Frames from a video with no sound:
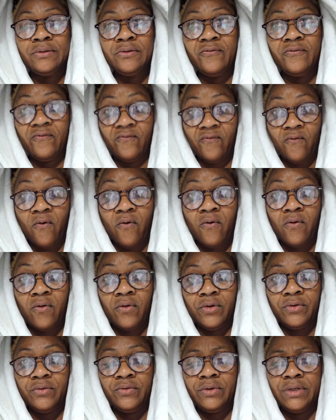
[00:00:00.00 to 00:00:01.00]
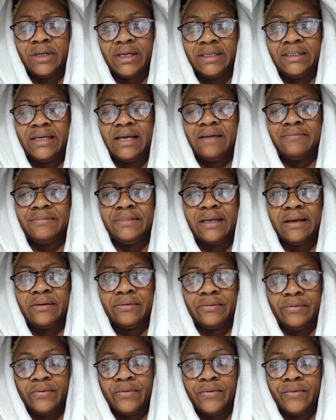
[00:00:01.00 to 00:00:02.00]
for, you know, that they have their
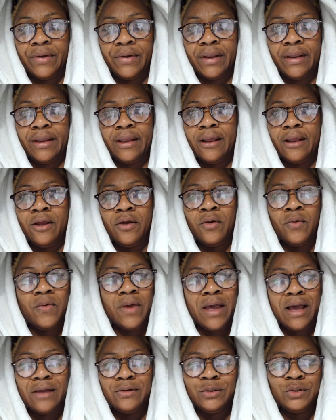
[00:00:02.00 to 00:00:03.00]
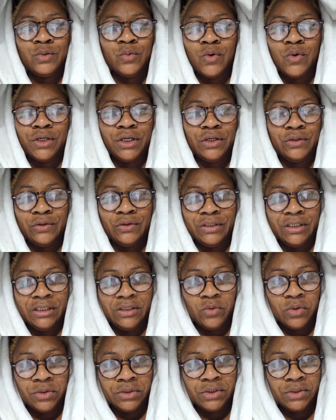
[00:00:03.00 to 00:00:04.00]
glory. We are not working on
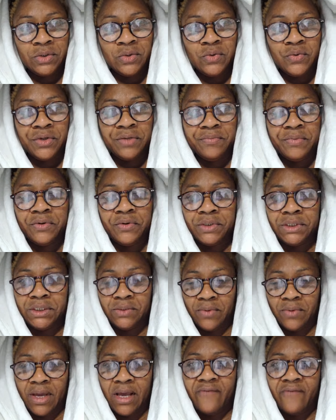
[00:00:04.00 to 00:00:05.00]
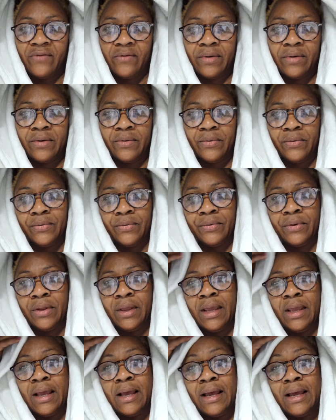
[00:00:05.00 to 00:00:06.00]
anyone's glory because we have our own,
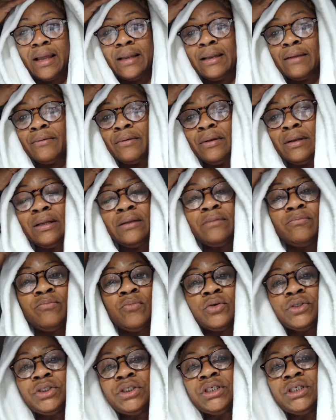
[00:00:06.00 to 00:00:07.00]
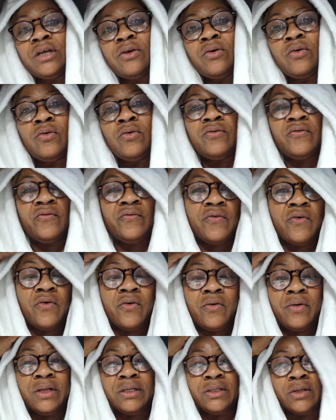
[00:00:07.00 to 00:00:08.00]
and I really much thank God
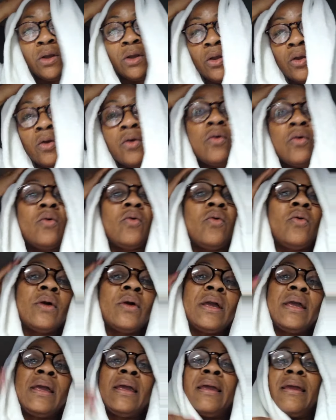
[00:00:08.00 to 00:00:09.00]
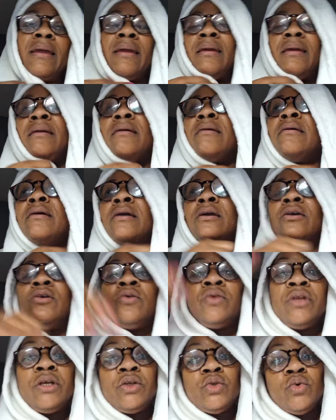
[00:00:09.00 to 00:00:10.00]
for it. Okay, you
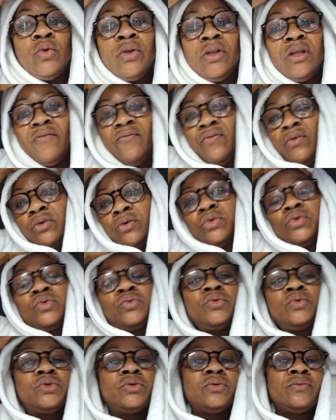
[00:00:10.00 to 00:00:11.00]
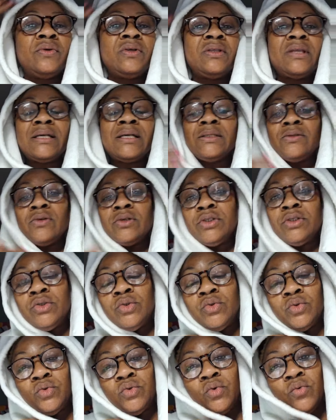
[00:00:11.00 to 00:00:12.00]
need to live your truth. It has nothing
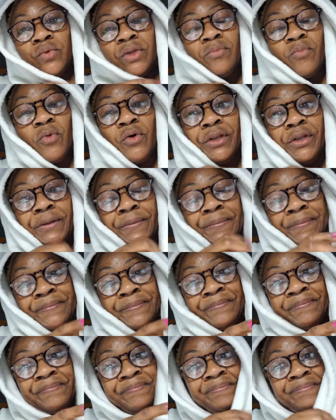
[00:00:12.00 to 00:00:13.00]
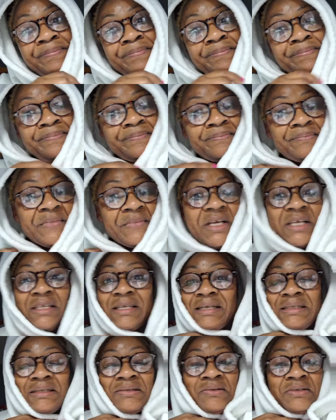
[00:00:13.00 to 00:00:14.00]
to do with money. It
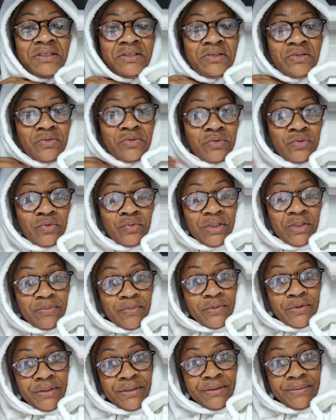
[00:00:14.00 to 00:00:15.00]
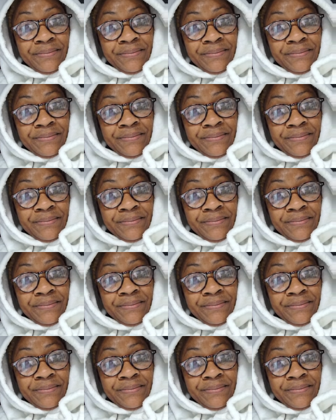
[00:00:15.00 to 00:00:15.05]
has nothing to do with money.